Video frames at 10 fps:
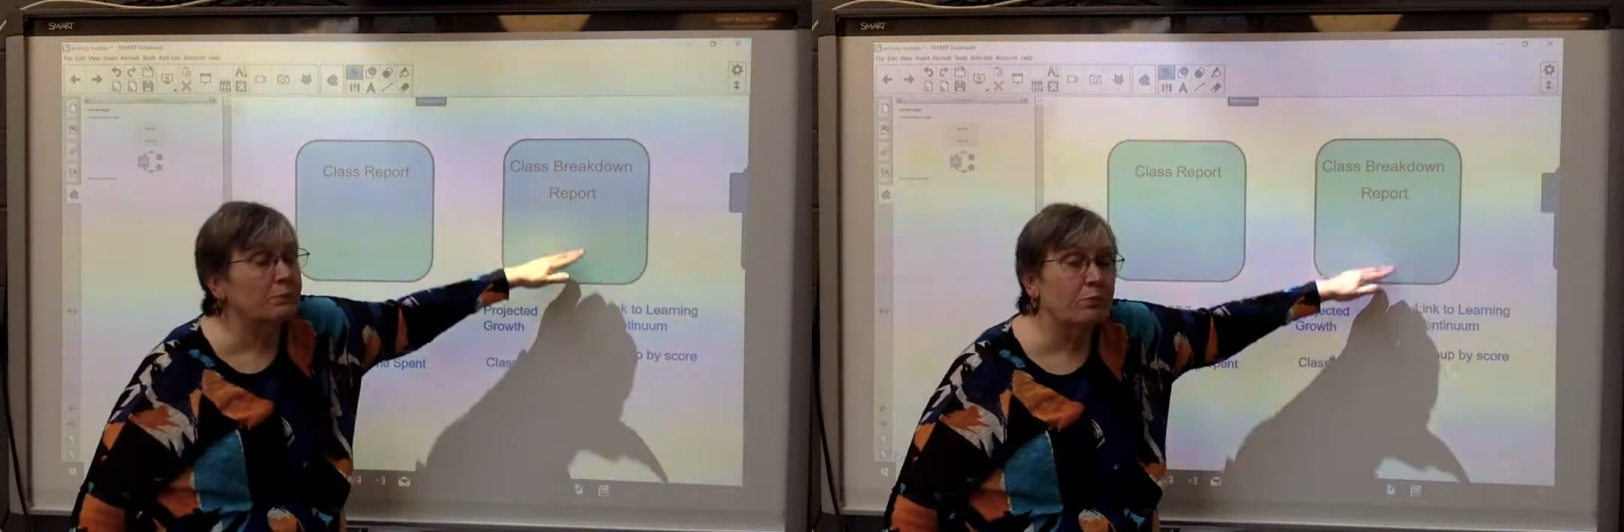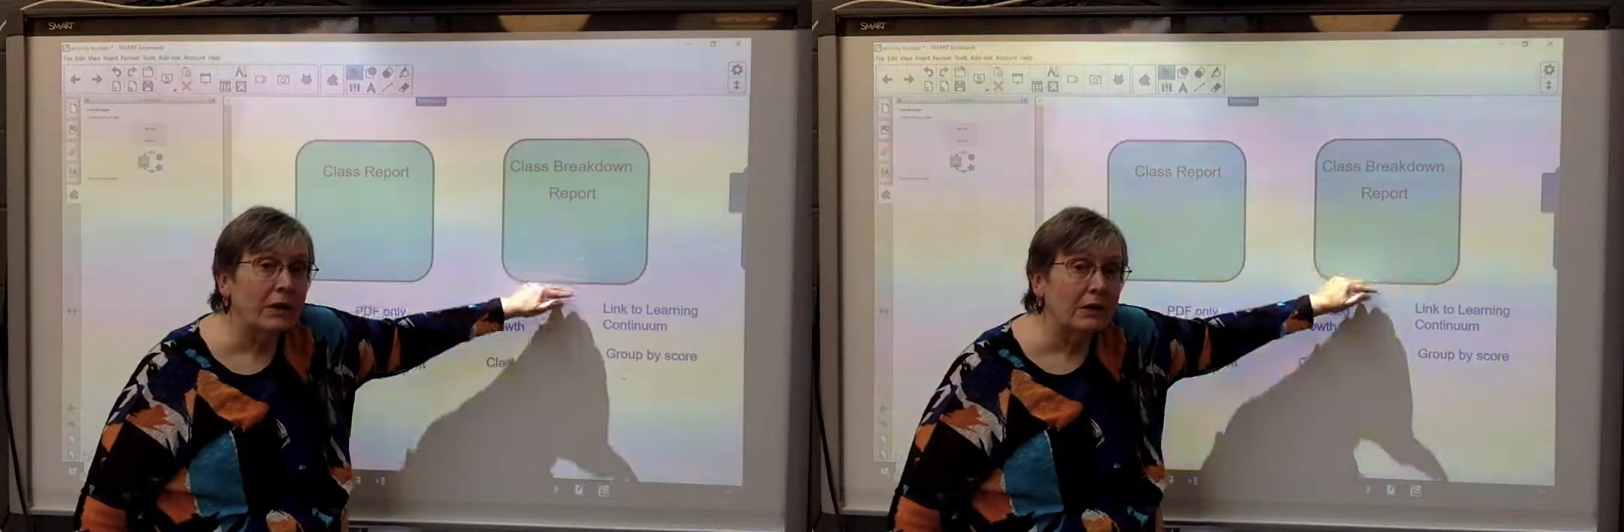
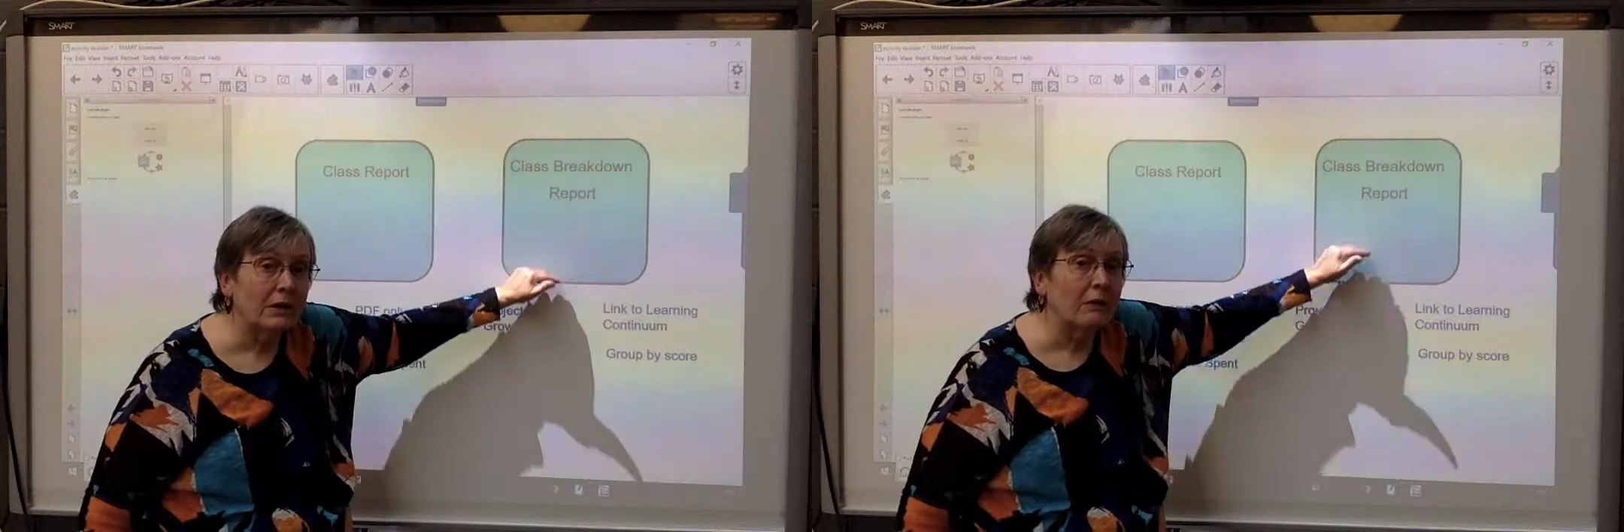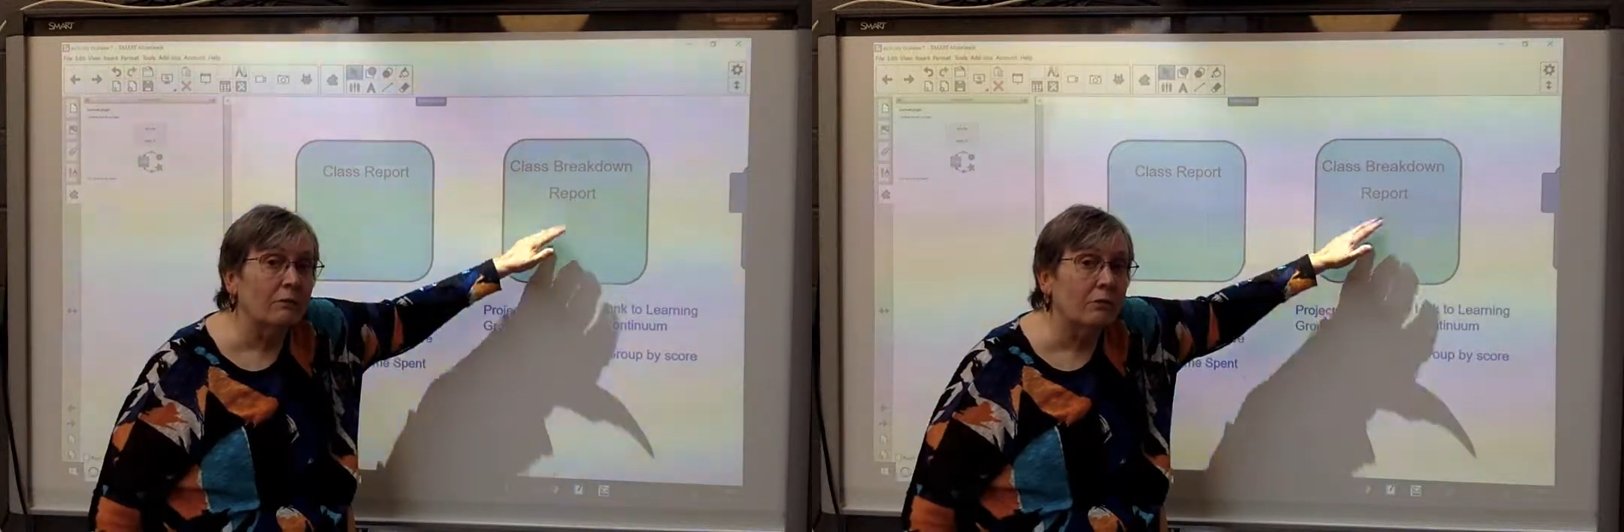
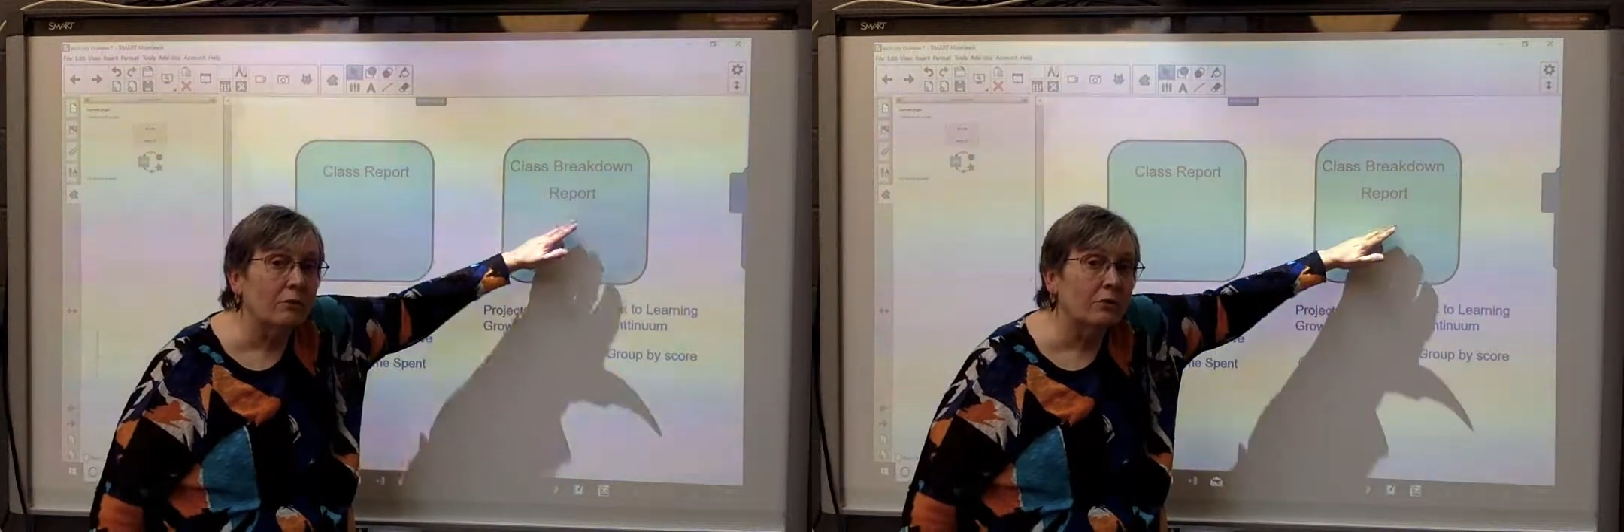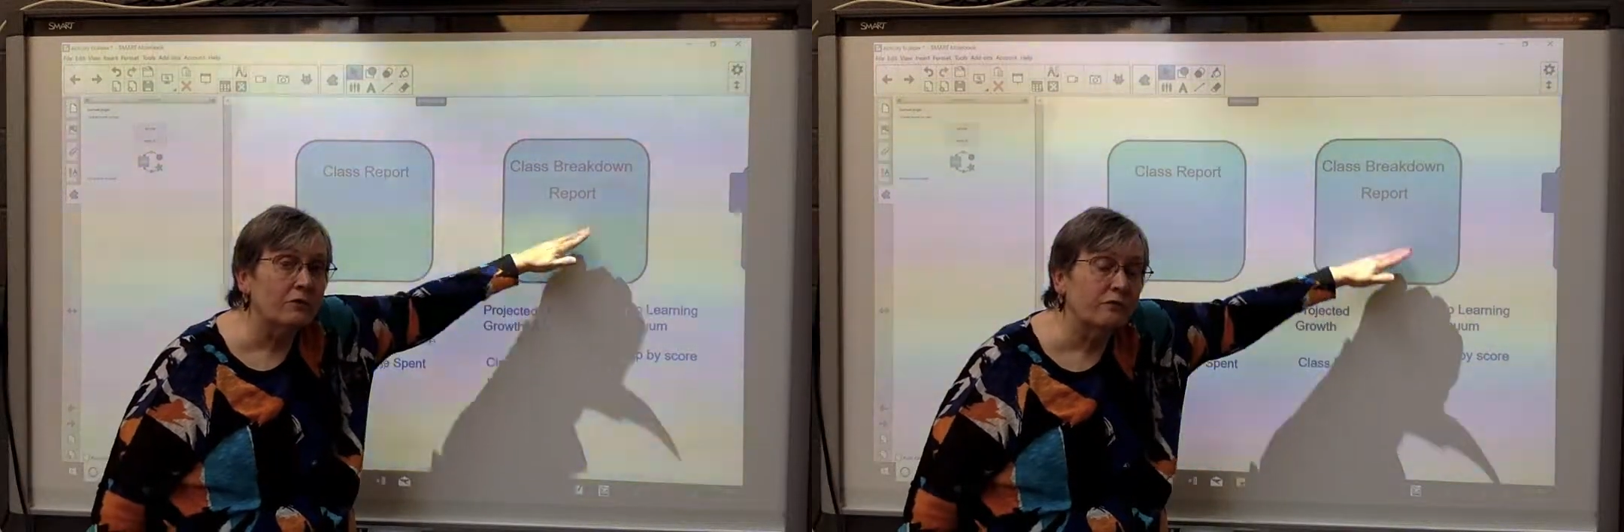breakdown reports.